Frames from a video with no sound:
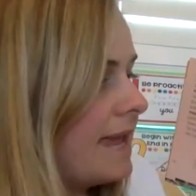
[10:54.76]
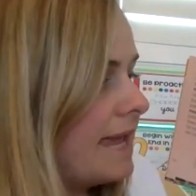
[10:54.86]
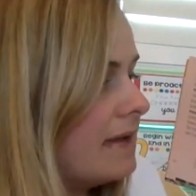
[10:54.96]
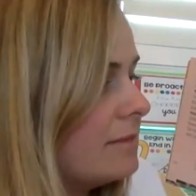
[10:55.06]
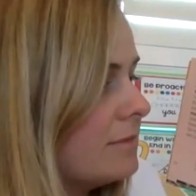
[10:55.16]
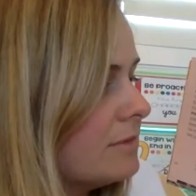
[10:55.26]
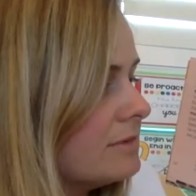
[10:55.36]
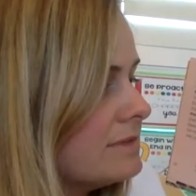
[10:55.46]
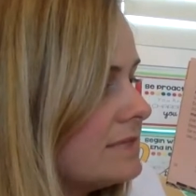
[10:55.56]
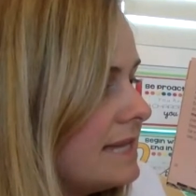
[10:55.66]

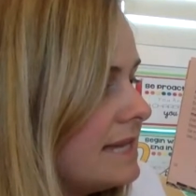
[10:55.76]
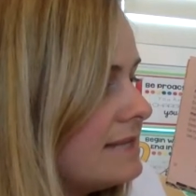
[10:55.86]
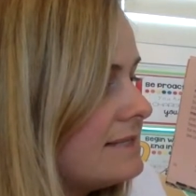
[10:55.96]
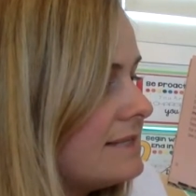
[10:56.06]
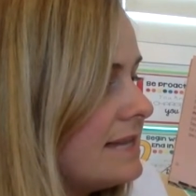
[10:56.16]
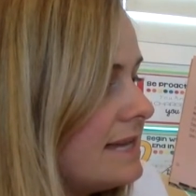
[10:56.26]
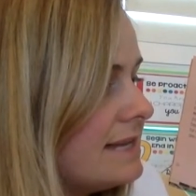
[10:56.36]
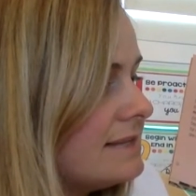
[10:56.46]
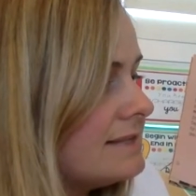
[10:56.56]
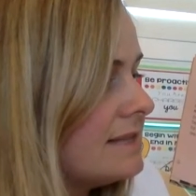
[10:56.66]
animals eat
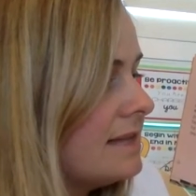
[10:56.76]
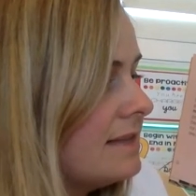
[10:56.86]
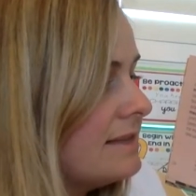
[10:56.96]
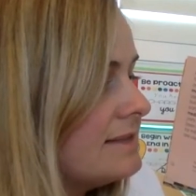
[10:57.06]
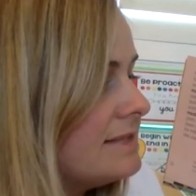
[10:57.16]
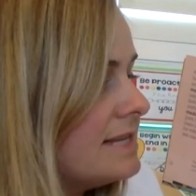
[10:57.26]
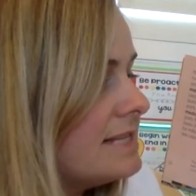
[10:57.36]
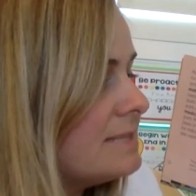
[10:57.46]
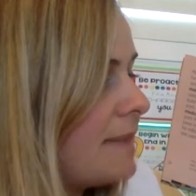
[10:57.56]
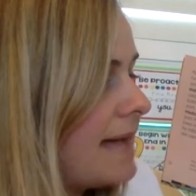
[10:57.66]
seeds. The
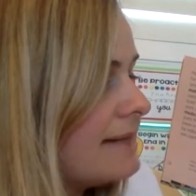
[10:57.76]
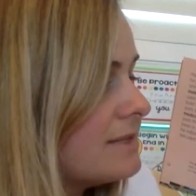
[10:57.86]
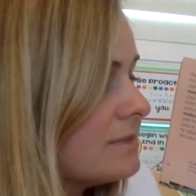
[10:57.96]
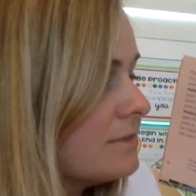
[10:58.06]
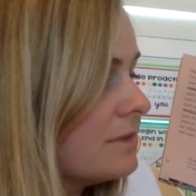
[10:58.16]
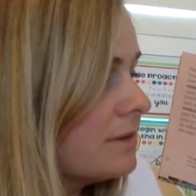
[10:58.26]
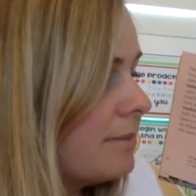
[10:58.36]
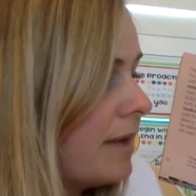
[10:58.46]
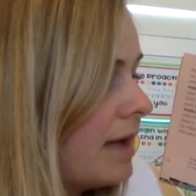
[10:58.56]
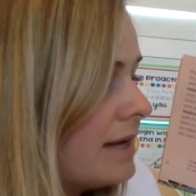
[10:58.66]
seeds pass through their
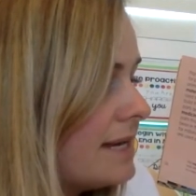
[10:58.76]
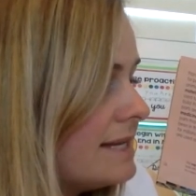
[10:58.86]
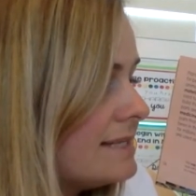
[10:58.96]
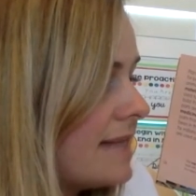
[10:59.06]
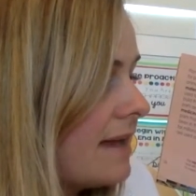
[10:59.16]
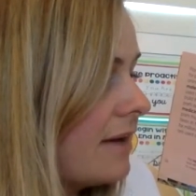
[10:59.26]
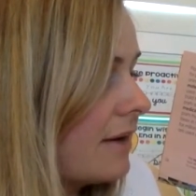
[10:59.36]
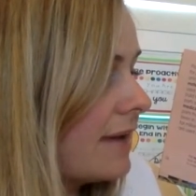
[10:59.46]
bodies and are